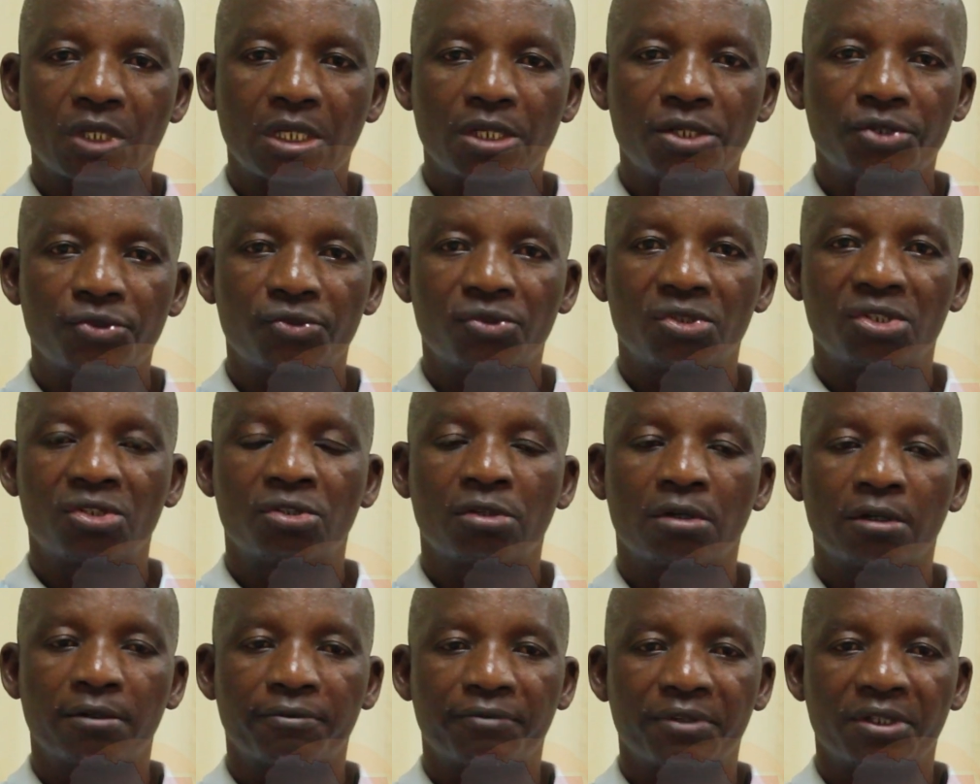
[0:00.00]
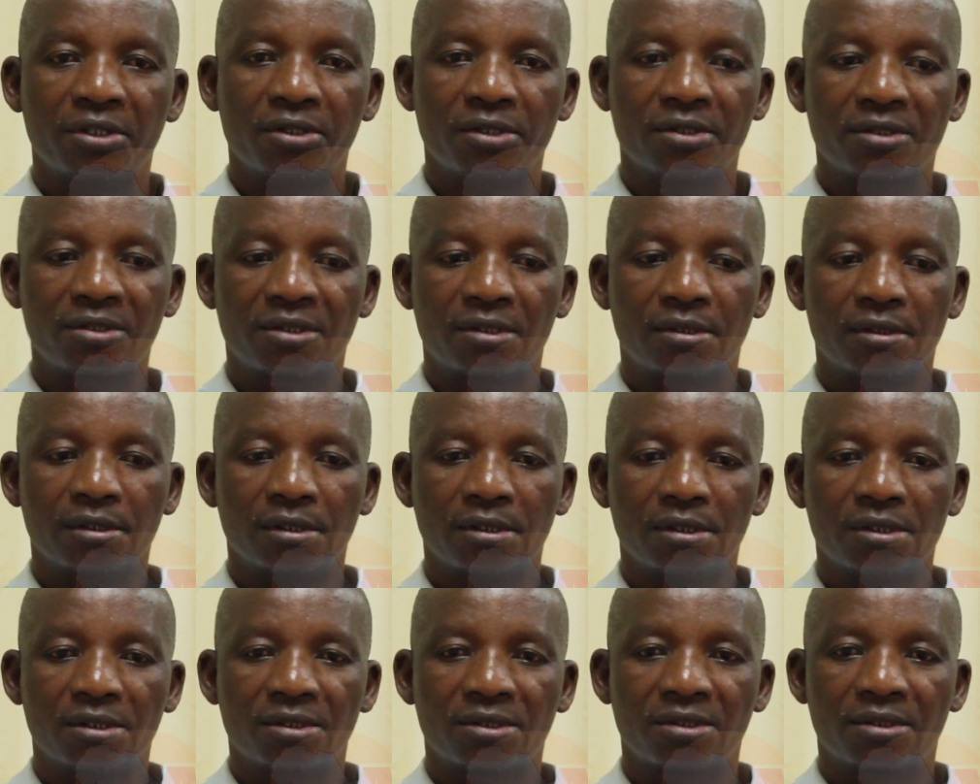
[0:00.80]
is resolved in this
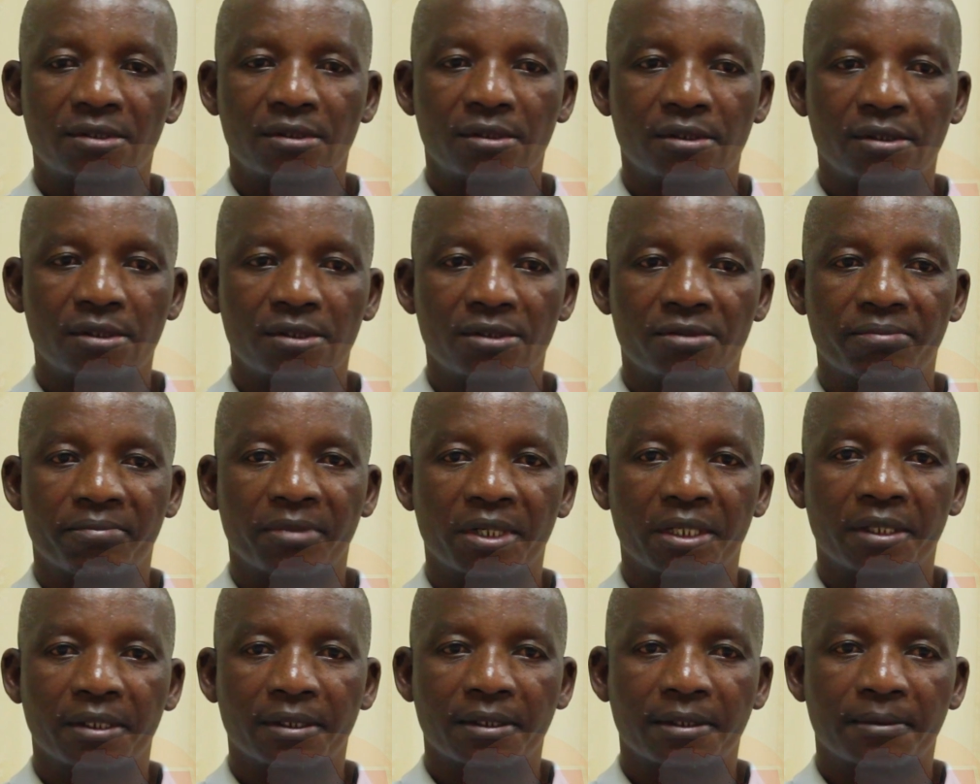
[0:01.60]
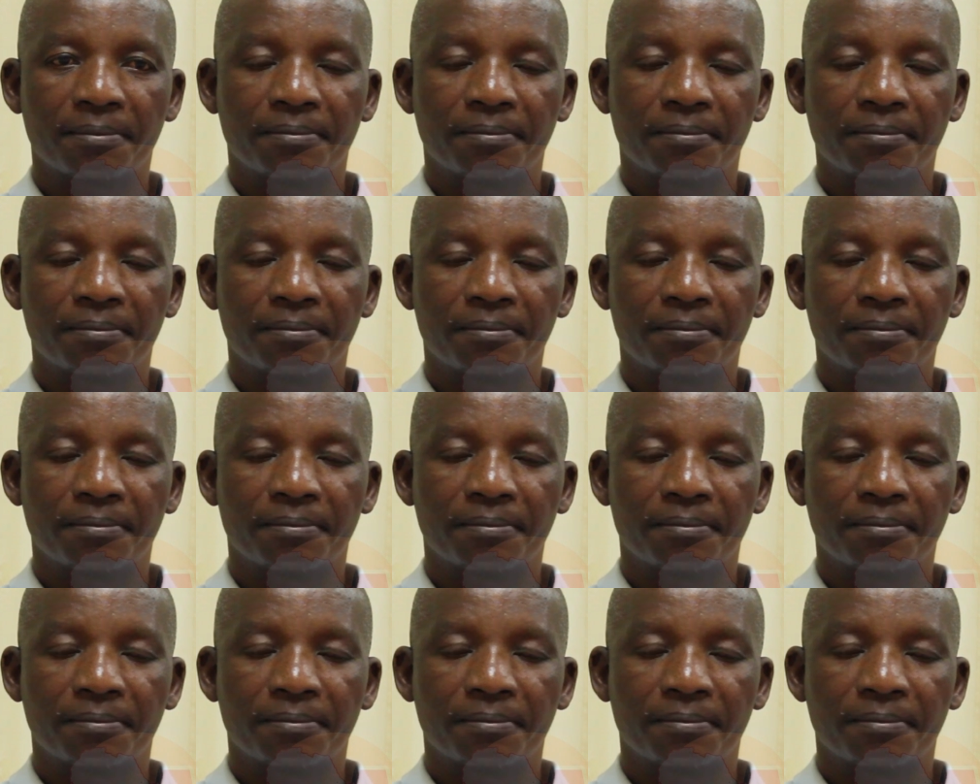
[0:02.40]
manner.